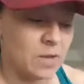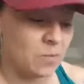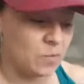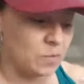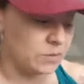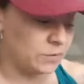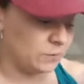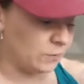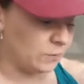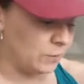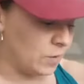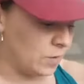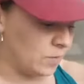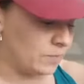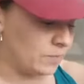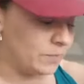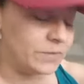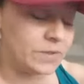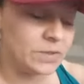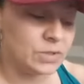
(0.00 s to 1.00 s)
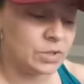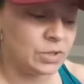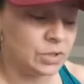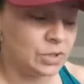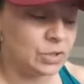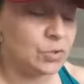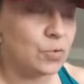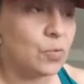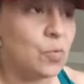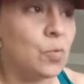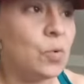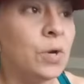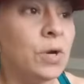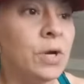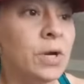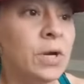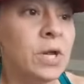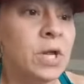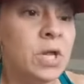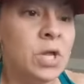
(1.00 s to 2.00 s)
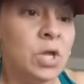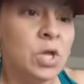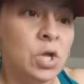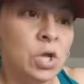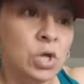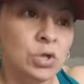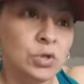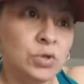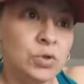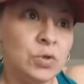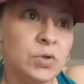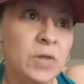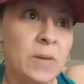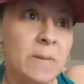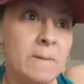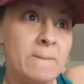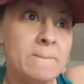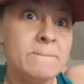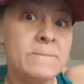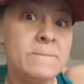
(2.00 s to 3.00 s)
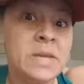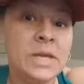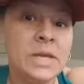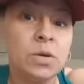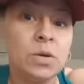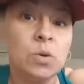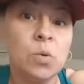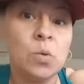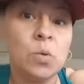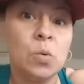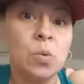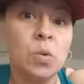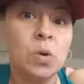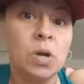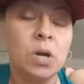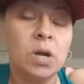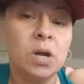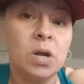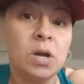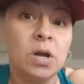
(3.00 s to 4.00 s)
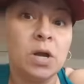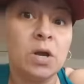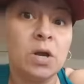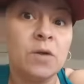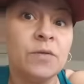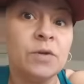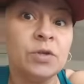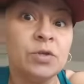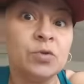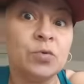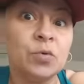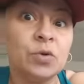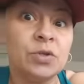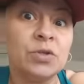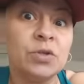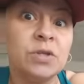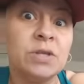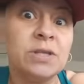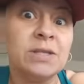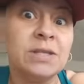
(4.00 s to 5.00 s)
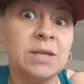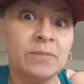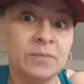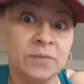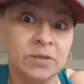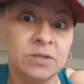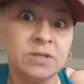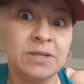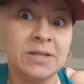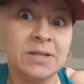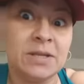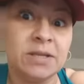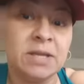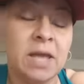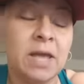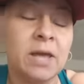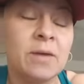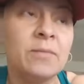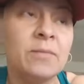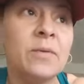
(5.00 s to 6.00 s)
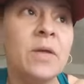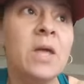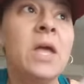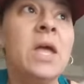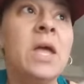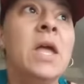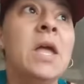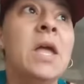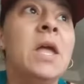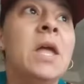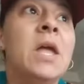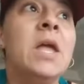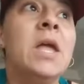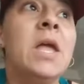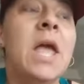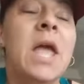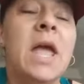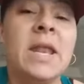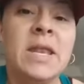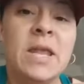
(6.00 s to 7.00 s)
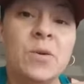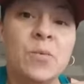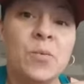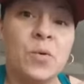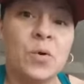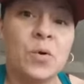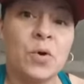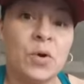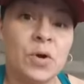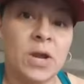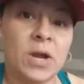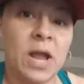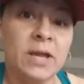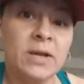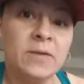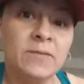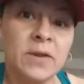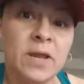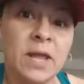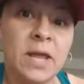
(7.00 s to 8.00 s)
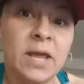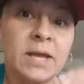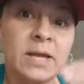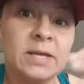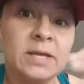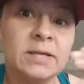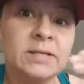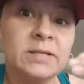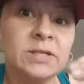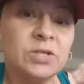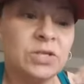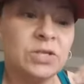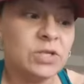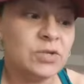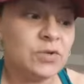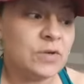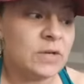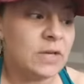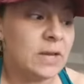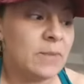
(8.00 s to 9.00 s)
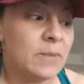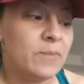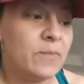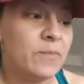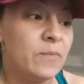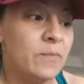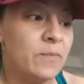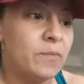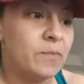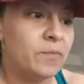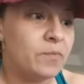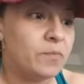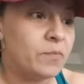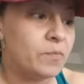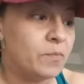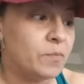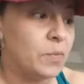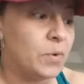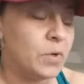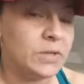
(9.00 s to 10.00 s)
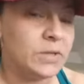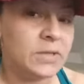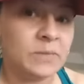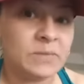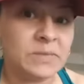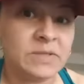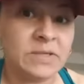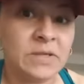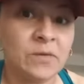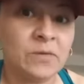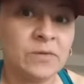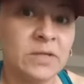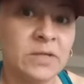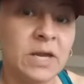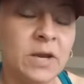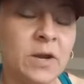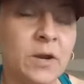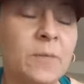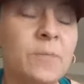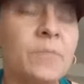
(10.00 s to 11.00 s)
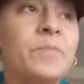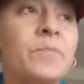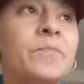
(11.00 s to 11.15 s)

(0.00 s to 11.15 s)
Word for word: was from the shore to the middle of the shore to the deep, to the depth. And they were kind of like strategically put themselves there.